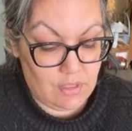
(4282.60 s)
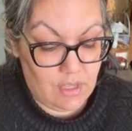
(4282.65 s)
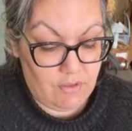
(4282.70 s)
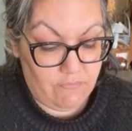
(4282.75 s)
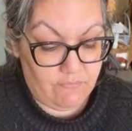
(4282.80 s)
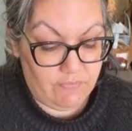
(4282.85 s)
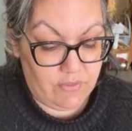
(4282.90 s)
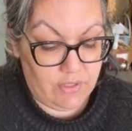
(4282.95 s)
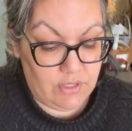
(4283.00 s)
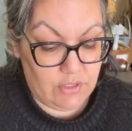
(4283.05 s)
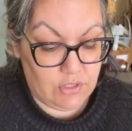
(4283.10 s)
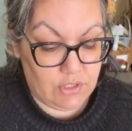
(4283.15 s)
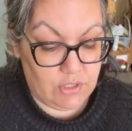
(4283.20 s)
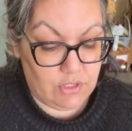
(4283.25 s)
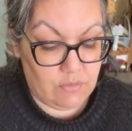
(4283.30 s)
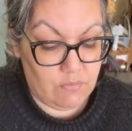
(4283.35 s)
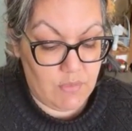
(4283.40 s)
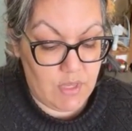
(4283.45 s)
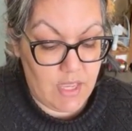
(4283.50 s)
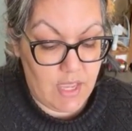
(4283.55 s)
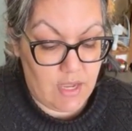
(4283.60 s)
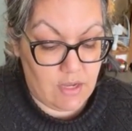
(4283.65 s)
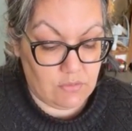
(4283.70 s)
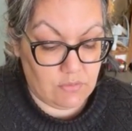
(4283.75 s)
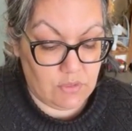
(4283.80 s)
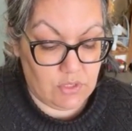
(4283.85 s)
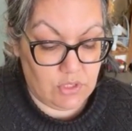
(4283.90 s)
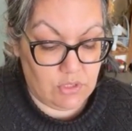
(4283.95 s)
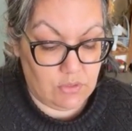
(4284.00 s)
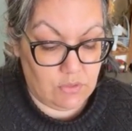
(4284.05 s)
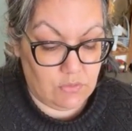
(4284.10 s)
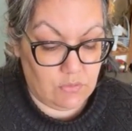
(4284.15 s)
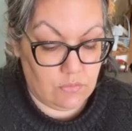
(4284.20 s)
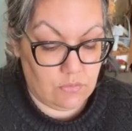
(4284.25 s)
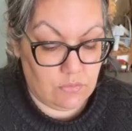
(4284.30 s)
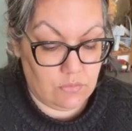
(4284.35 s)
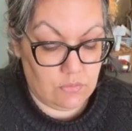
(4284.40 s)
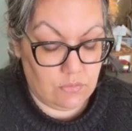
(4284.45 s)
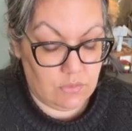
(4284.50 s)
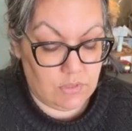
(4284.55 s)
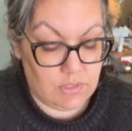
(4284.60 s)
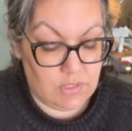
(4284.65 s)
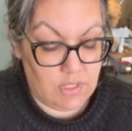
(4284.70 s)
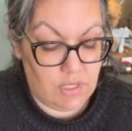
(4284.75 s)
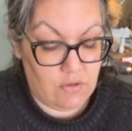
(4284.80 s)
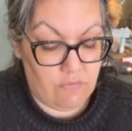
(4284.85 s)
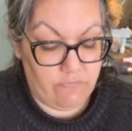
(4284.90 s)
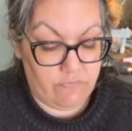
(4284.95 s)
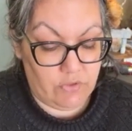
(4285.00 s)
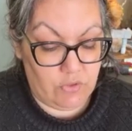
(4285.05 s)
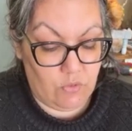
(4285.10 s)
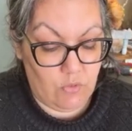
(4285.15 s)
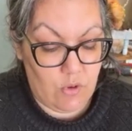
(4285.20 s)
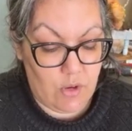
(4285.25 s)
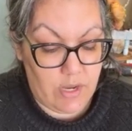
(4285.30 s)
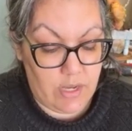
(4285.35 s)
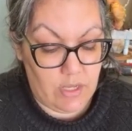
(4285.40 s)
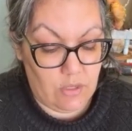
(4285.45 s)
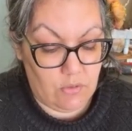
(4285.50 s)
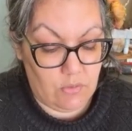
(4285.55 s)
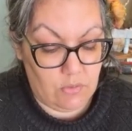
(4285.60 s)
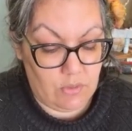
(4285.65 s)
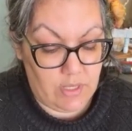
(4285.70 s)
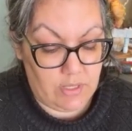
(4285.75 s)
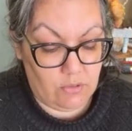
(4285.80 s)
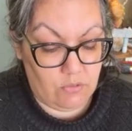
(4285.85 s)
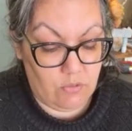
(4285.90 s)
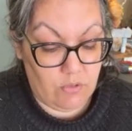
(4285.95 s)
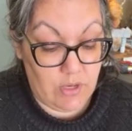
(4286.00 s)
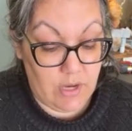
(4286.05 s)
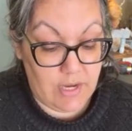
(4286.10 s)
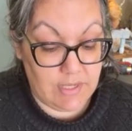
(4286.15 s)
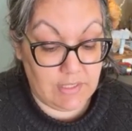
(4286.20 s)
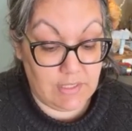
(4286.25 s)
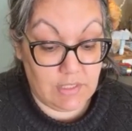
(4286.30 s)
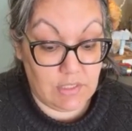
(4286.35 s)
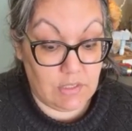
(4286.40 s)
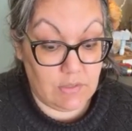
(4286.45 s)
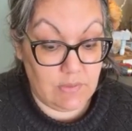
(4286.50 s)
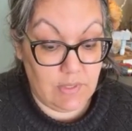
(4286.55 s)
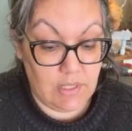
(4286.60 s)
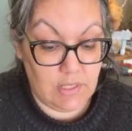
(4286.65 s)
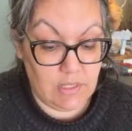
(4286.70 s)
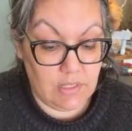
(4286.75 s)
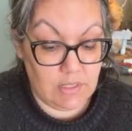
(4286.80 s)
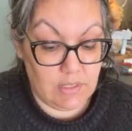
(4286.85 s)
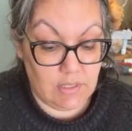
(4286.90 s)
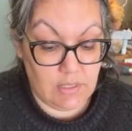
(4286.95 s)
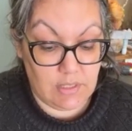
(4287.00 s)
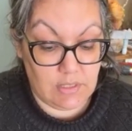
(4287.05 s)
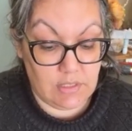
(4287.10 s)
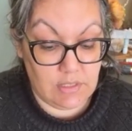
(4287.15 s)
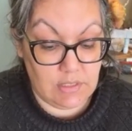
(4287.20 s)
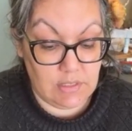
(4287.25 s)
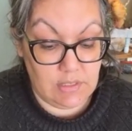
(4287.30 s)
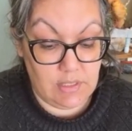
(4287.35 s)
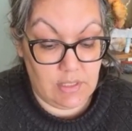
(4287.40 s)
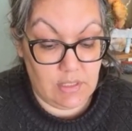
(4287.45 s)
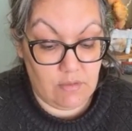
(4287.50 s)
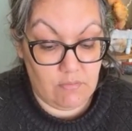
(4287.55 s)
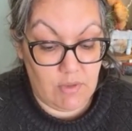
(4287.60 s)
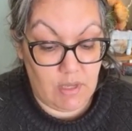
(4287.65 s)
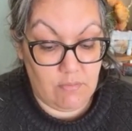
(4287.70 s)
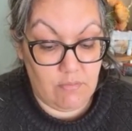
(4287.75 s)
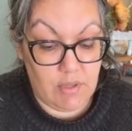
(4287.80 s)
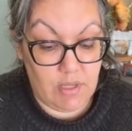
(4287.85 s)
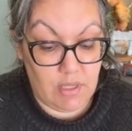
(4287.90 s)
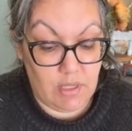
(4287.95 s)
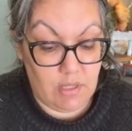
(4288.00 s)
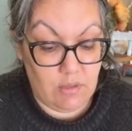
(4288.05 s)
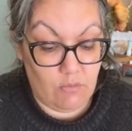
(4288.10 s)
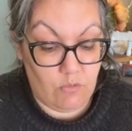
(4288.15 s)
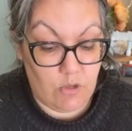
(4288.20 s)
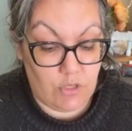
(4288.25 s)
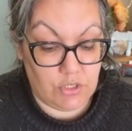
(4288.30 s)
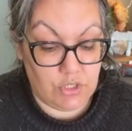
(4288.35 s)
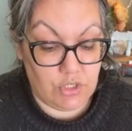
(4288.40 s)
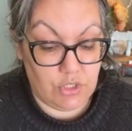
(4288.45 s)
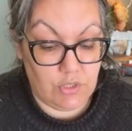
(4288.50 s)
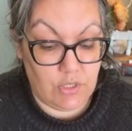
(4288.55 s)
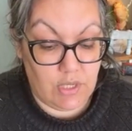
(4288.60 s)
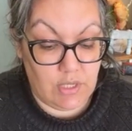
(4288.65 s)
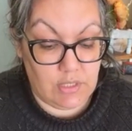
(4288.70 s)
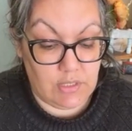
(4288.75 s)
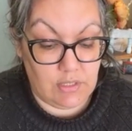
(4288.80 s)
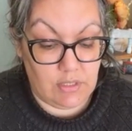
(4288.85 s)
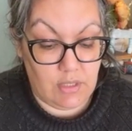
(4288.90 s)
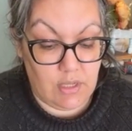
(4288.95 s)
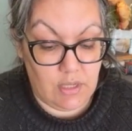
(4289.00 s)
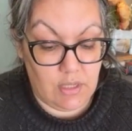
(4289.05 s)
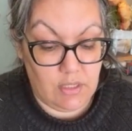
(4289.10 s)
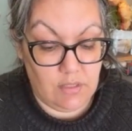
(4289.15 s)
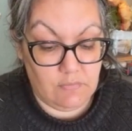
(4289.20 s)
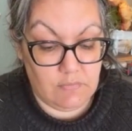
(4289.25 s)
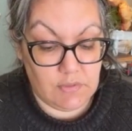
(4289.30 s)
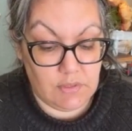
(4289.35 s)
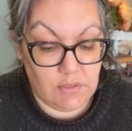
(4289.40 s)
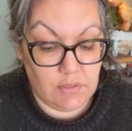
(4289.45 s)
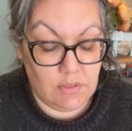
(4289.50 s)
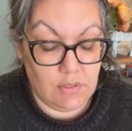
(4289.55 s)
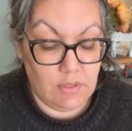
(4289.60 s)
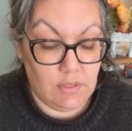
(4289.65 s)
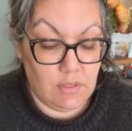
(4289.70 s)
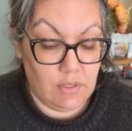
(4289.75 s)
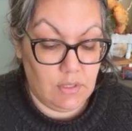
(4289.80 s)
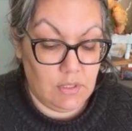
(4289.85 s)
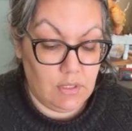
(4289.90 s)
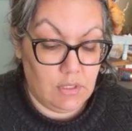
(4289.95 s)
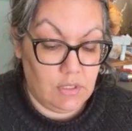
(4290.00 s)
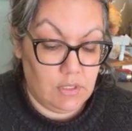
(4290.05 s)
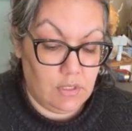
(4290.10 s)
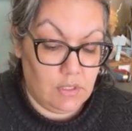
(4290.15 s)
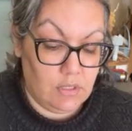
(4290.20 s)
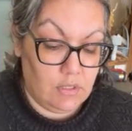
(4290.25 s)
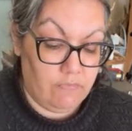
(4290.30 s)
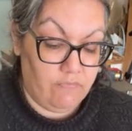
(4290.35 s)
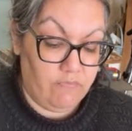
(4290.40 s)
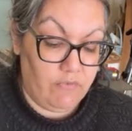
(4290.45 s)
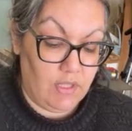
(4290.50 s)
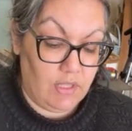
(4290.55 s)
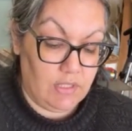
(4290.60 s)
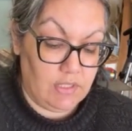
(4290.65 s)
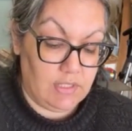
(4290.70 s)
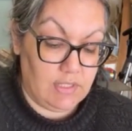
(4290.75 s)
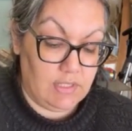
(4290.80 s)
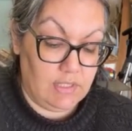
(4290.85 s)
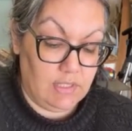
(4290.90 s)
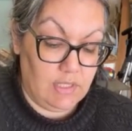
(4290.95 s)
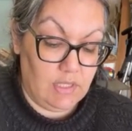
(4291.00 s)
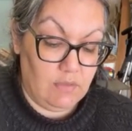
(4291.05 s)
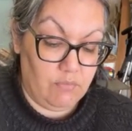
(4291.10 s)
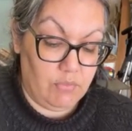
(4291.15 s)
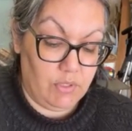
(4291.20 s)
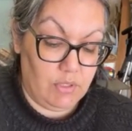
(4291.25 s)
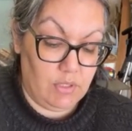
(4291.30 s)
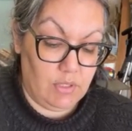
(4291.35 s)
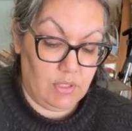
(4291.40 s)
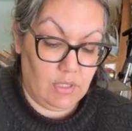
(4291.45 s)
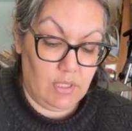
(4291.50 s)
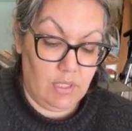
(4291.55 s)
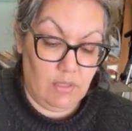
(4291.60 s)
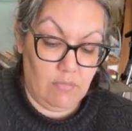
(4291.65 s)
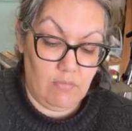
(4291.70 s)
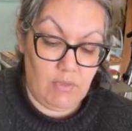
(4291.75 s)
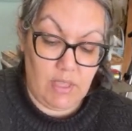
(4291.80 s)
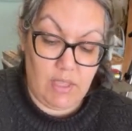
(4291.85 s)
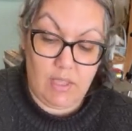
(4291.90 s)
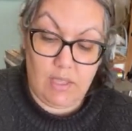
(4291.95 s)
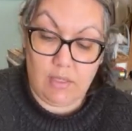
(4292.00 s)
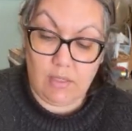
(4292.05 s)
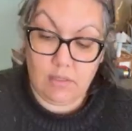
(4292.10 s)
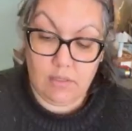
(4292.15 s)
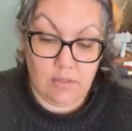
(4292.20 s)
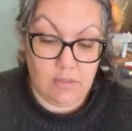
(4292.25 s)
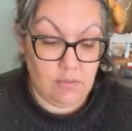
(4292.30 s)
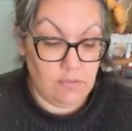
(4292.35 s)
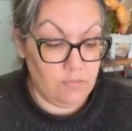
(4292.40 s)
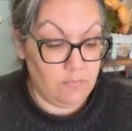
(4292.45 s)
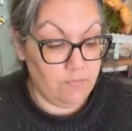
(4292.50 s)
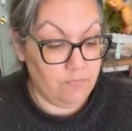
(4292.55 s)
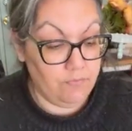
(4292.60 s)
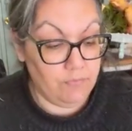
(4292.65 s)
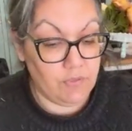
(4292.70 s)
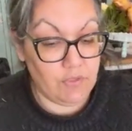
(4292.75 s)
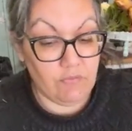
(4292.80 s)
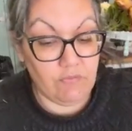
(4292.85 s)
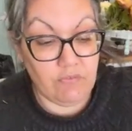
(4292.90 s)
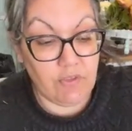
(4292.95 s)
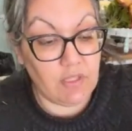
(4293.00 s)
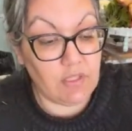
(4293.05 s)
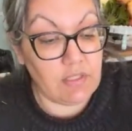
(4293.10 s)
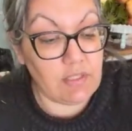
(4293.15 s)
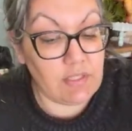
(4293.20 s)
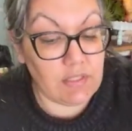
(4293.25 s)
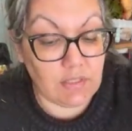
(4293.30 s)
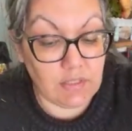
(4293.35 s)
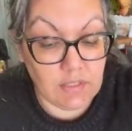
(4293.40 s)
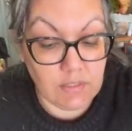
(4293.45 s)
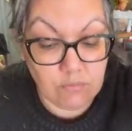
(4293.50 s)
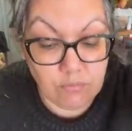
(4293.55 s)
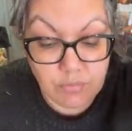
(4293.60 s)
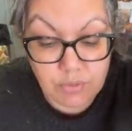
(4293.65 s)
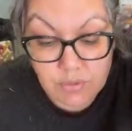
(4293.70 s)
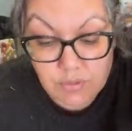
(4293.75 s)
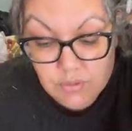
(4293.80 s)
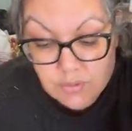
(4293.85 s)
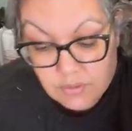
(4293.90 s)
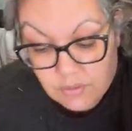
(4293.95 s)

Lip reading: That flare took me out too. It's down for a while, like where I didn't do anything. I just laid in my bed and watched you guys' lives. Fell asleep, came back, fell asleep.